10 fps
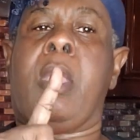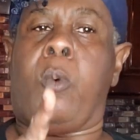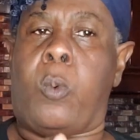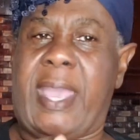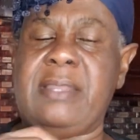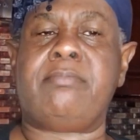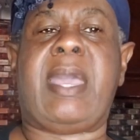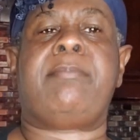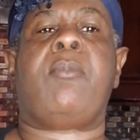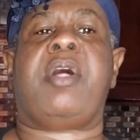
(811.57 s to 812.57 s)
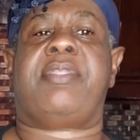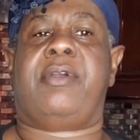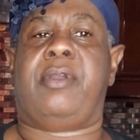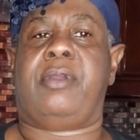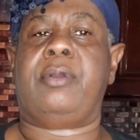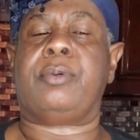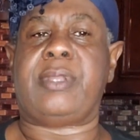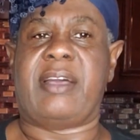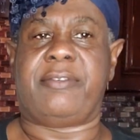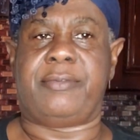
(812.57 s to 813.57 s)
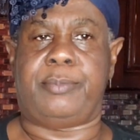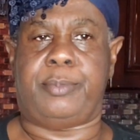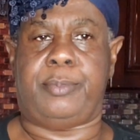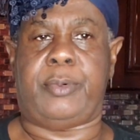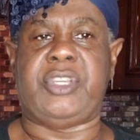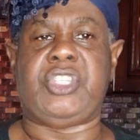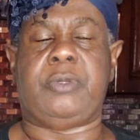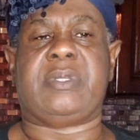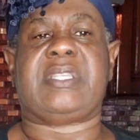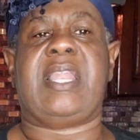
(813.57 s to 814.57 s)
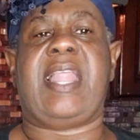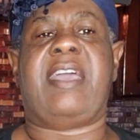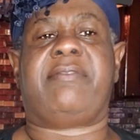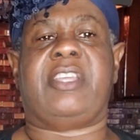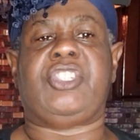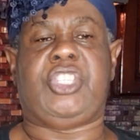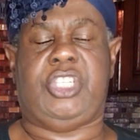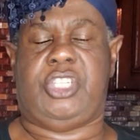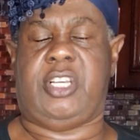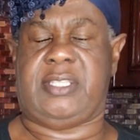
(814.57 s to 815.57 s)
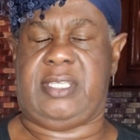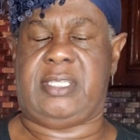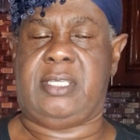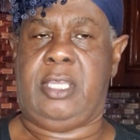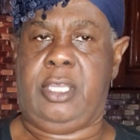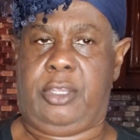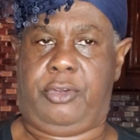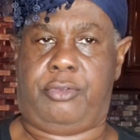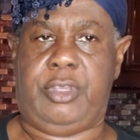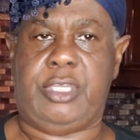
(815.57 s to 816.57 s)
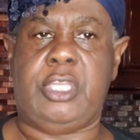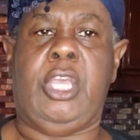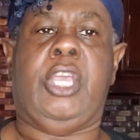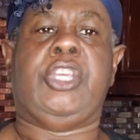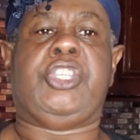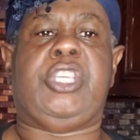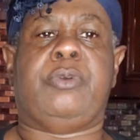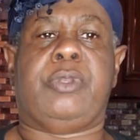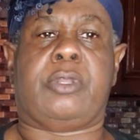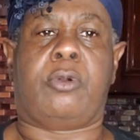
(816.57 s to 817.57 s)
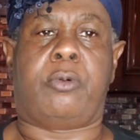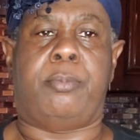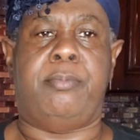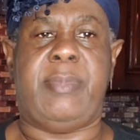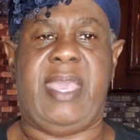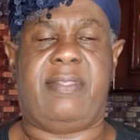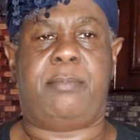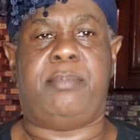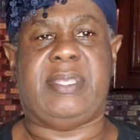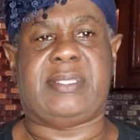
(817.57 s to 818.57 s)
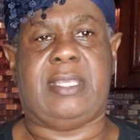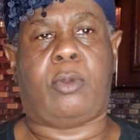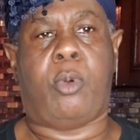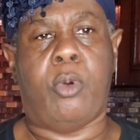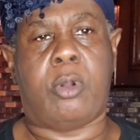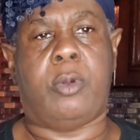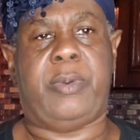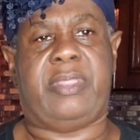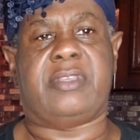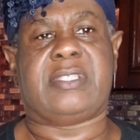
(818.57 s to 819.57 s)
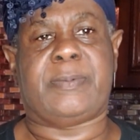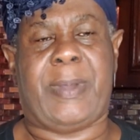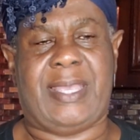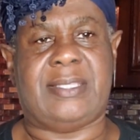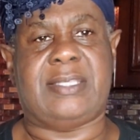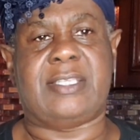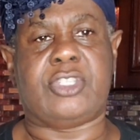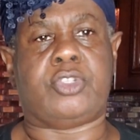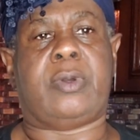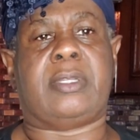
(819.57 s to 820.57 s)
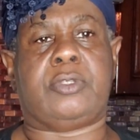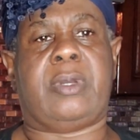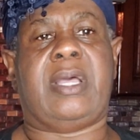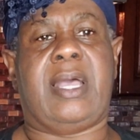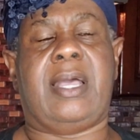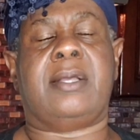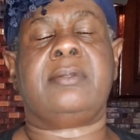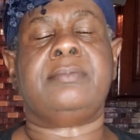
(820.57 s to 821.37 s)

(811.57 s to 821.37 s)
When my mother would have, when she was alive and she does it green, she would make the Bissy cook with the spices to a